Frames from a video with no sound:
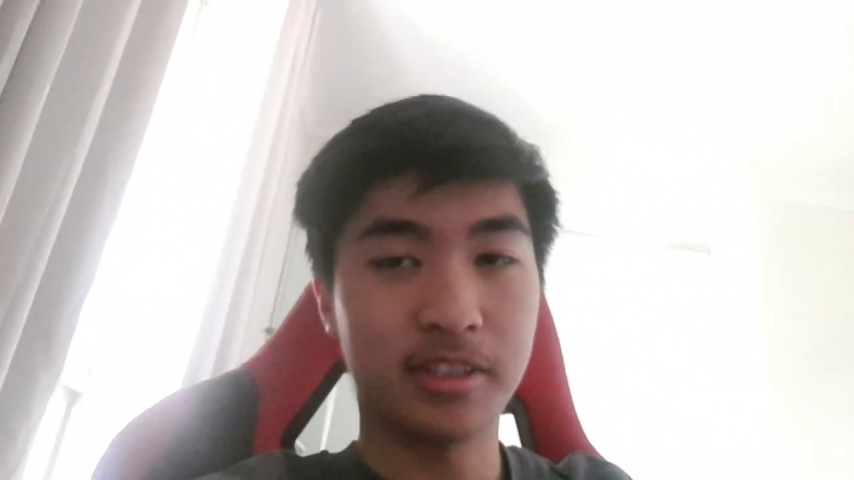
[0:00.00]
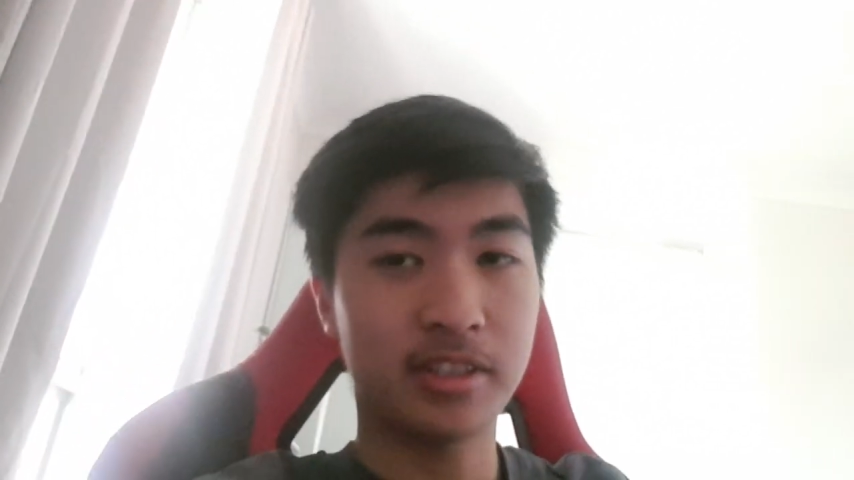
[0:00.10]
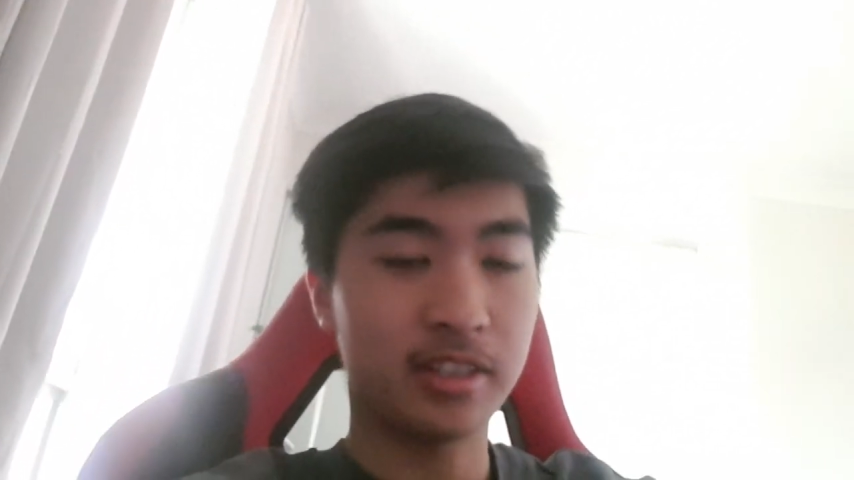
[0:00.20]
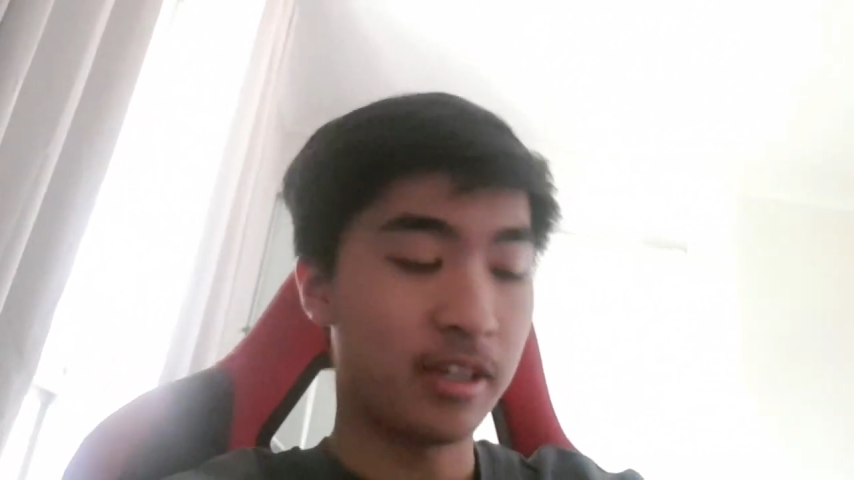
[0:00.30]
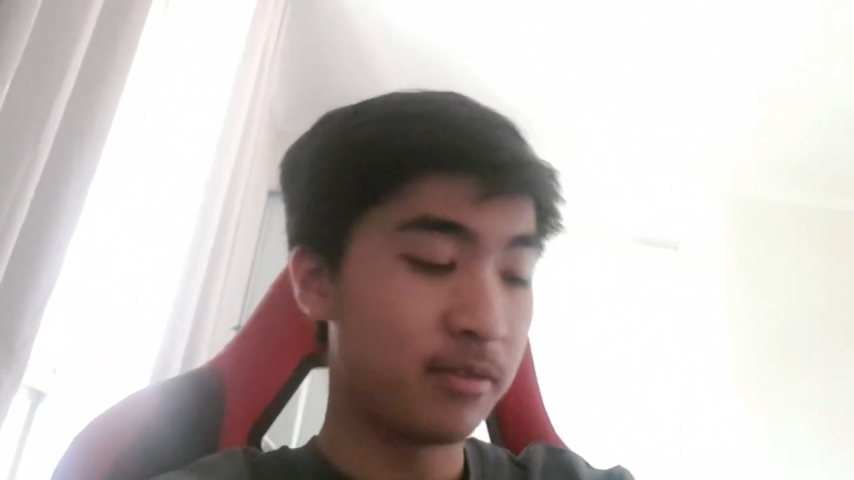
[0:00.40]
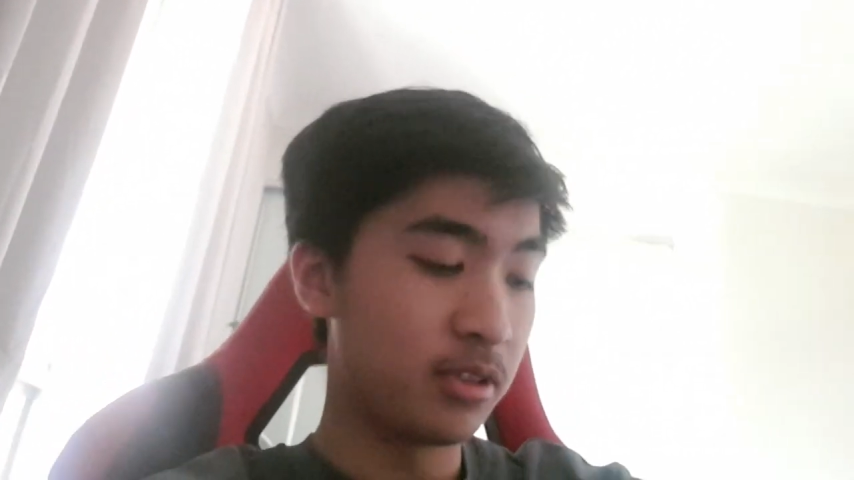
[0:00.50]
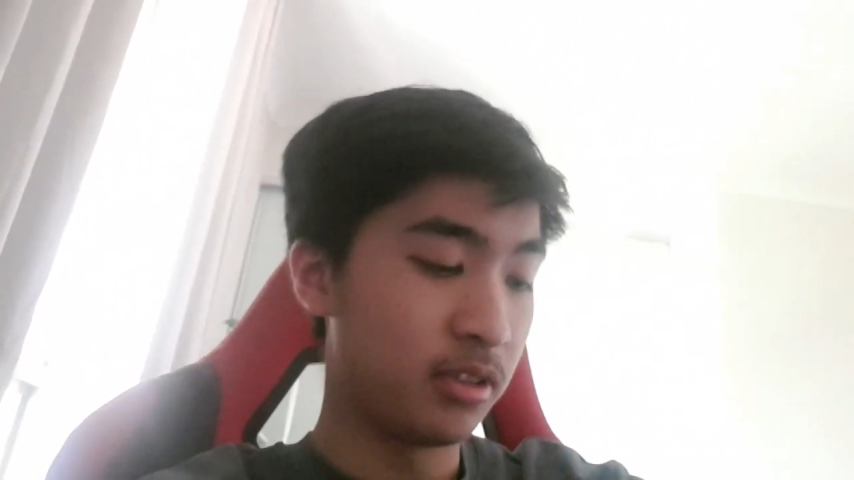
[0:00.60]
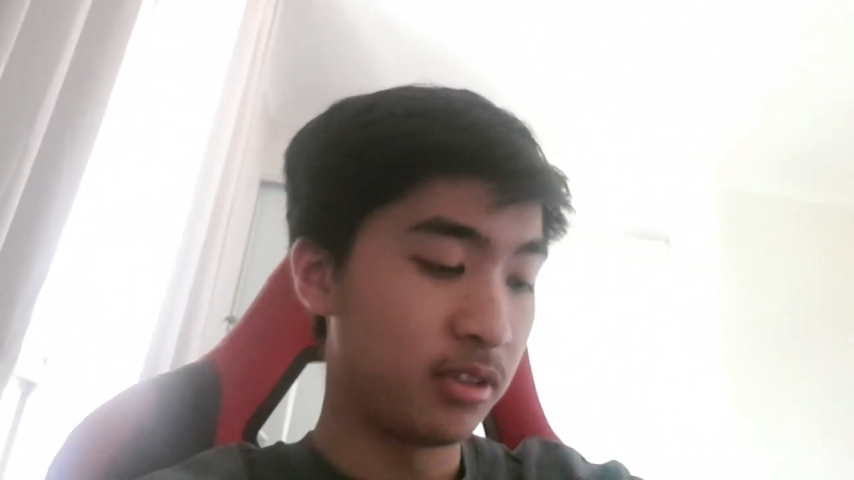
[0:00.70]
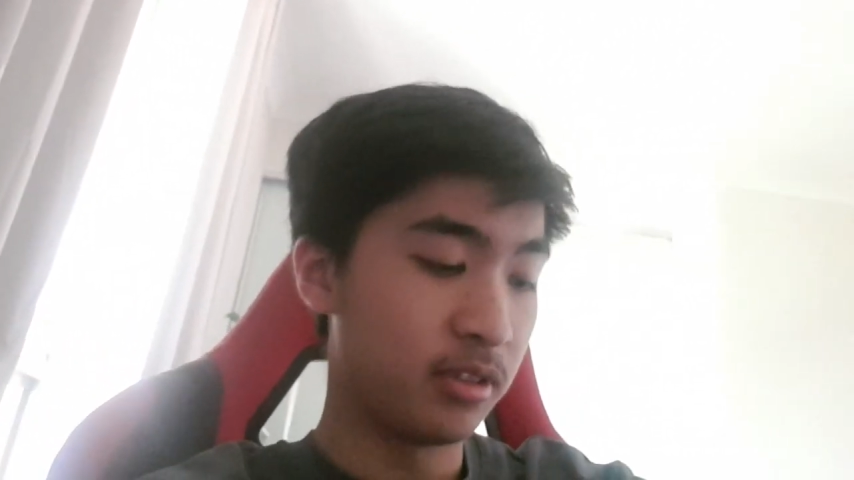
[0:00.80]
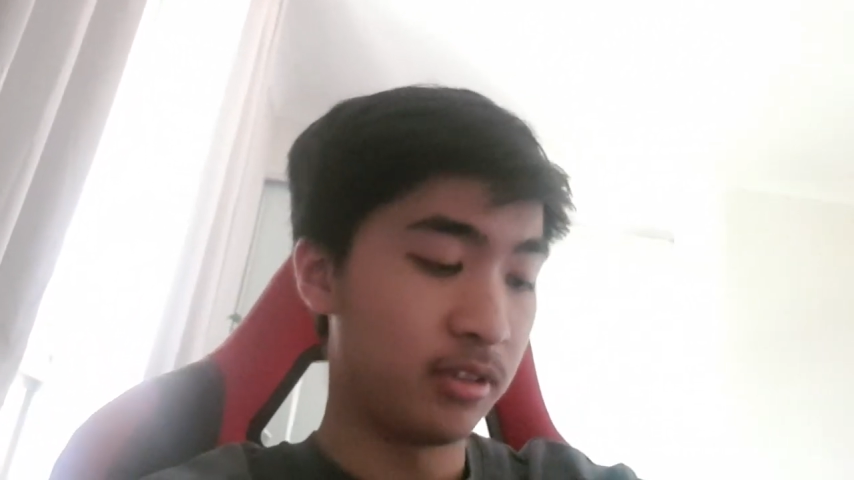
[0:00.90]

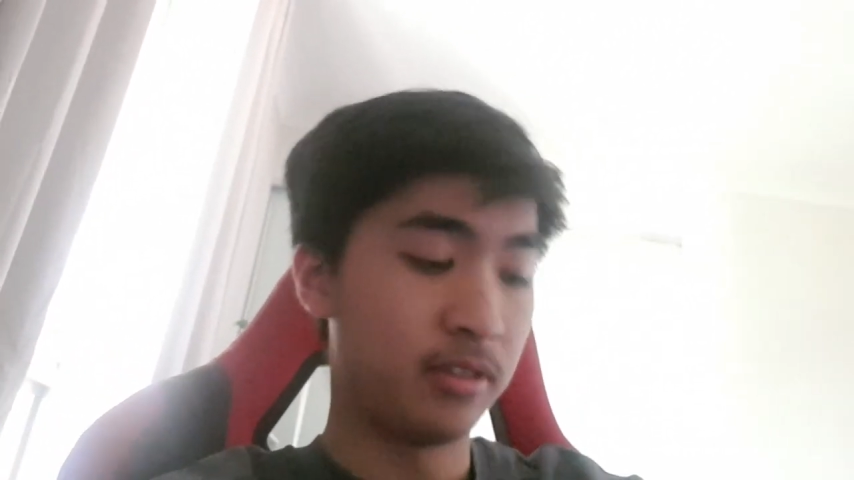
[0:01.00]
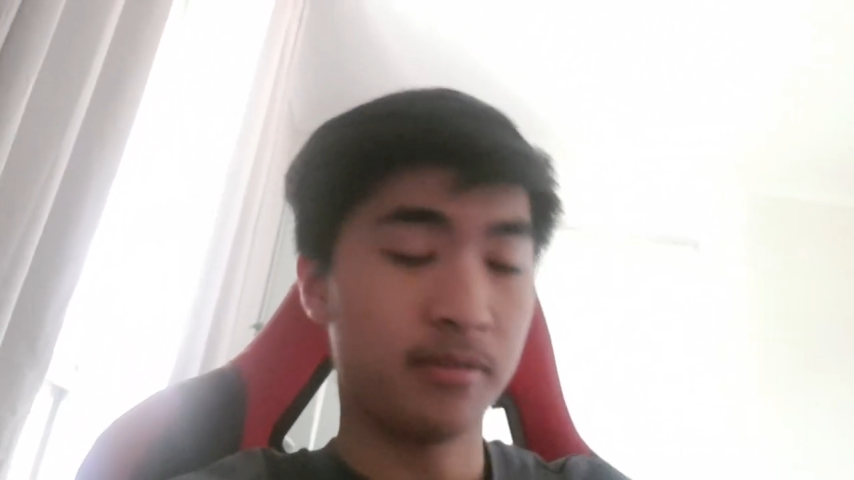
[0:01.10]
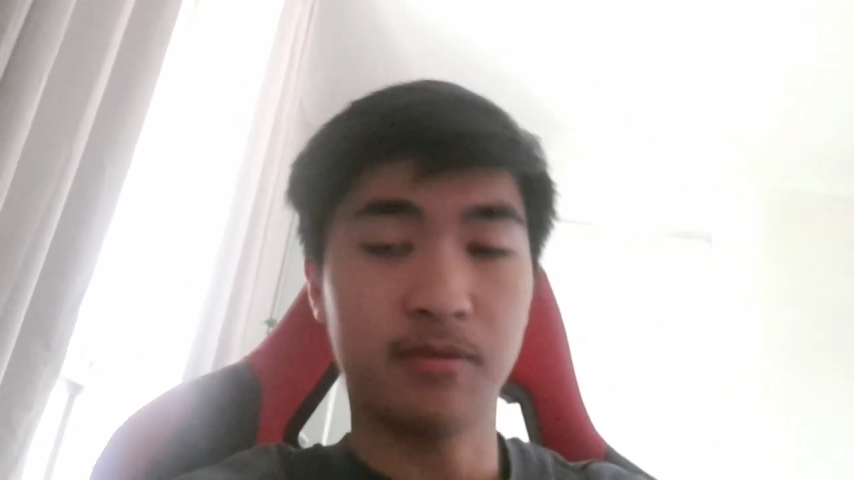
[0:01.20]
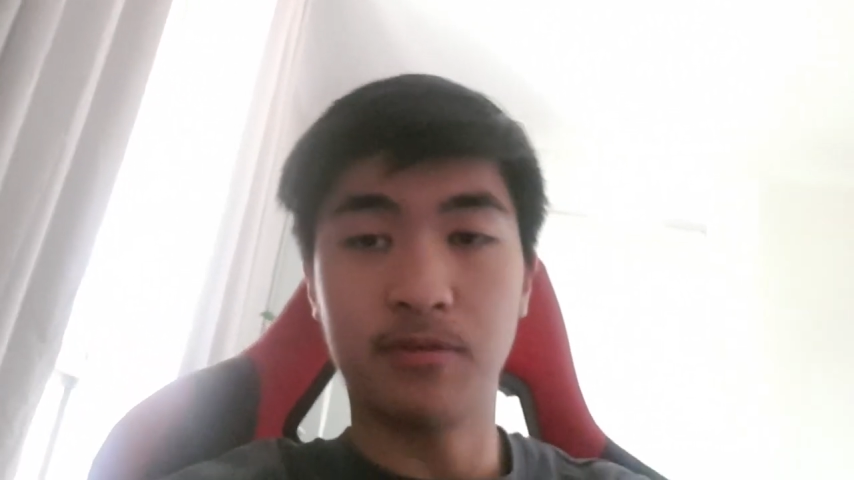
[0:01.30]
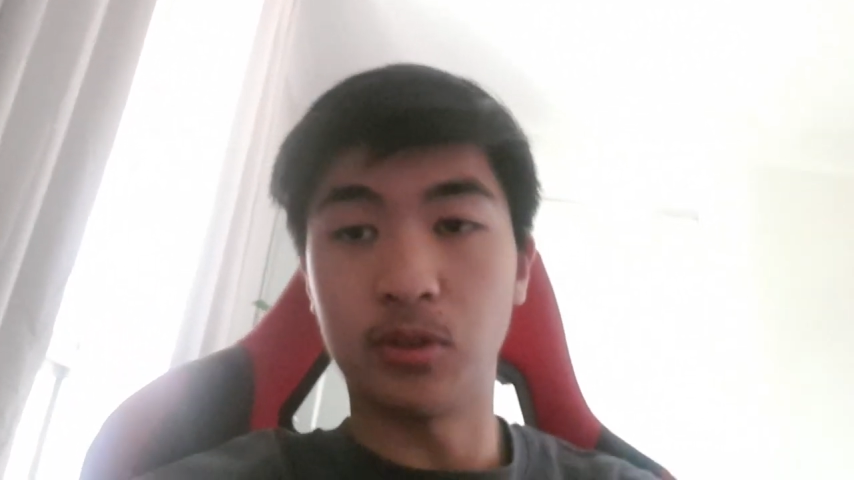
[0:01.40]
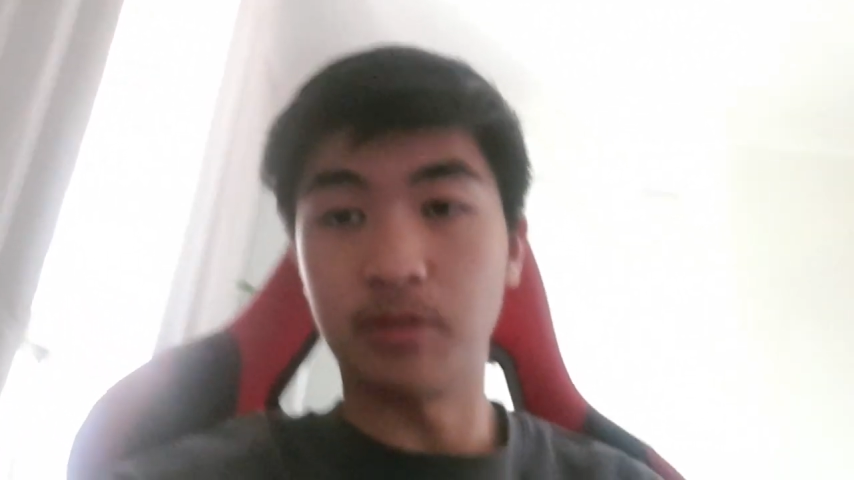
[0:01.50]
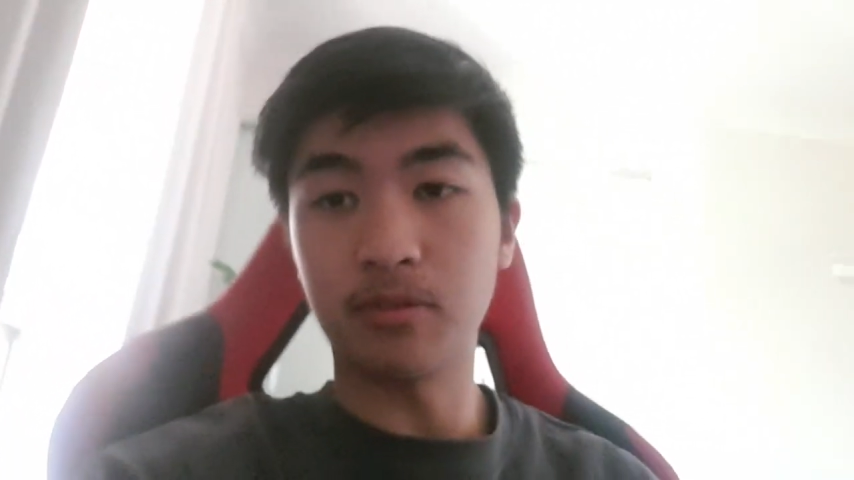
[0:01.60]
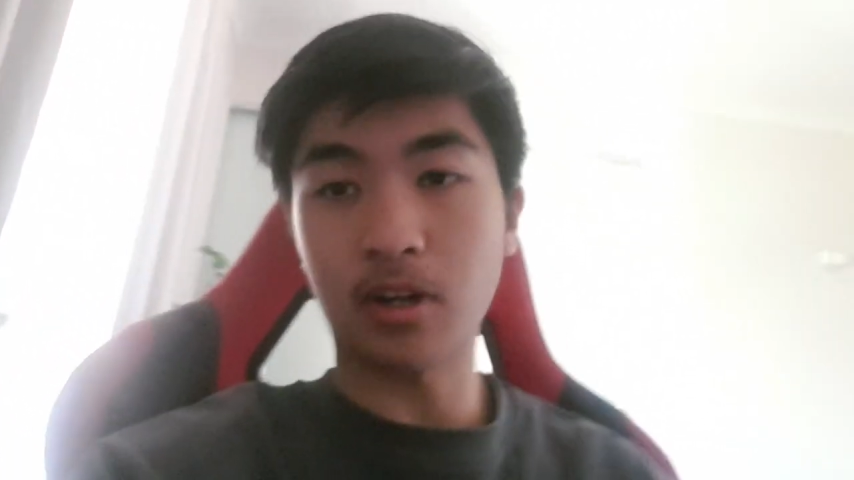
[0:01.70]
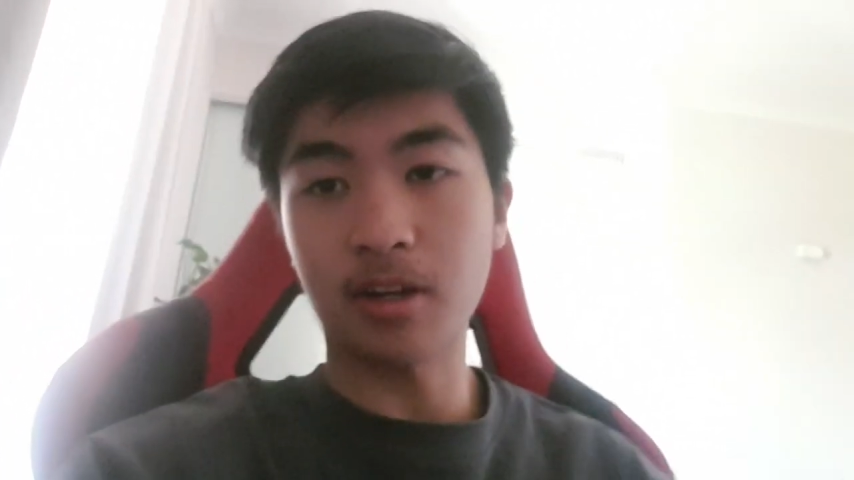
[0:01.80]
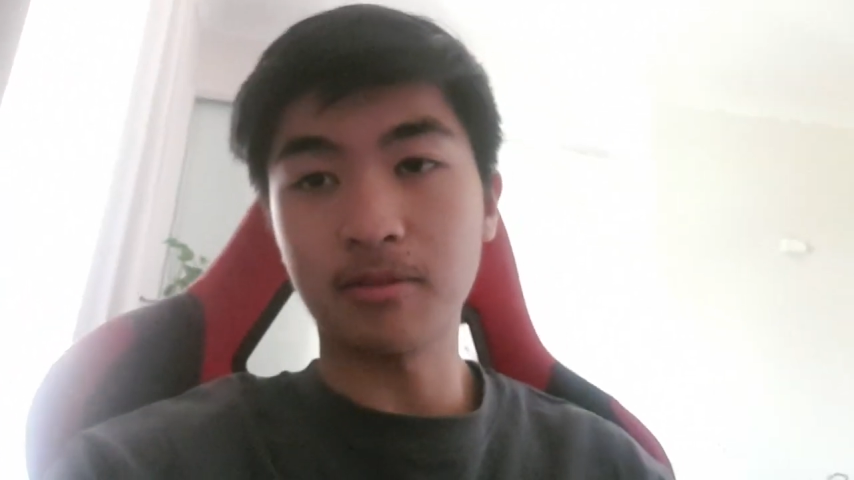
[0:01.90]

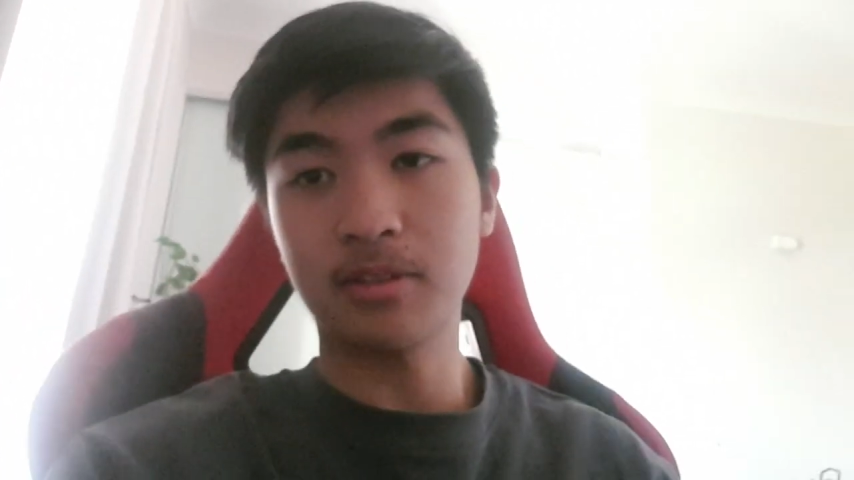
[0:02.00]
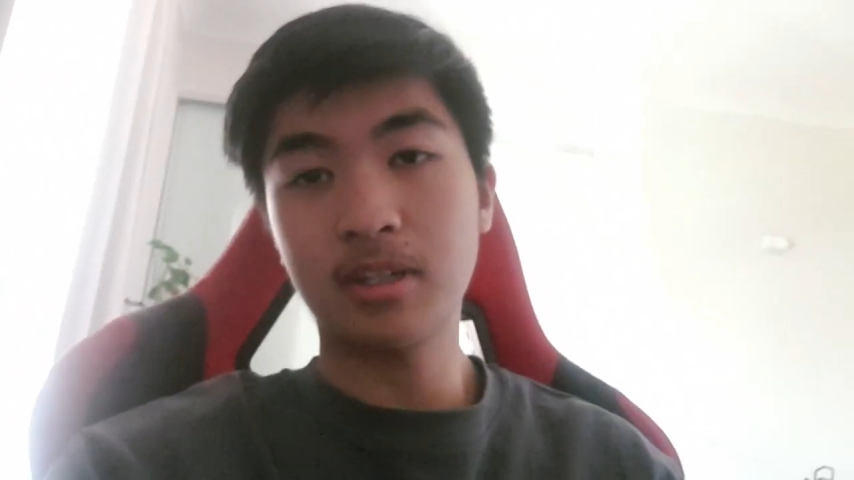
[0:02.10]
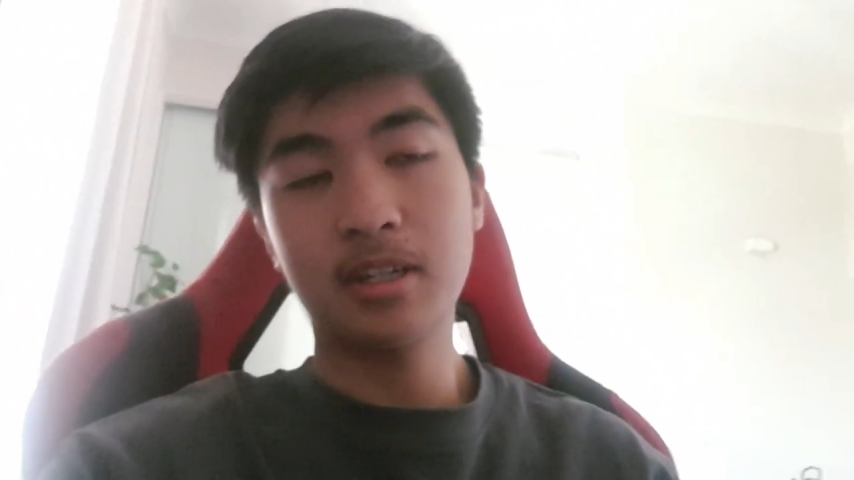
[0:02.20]
7:35.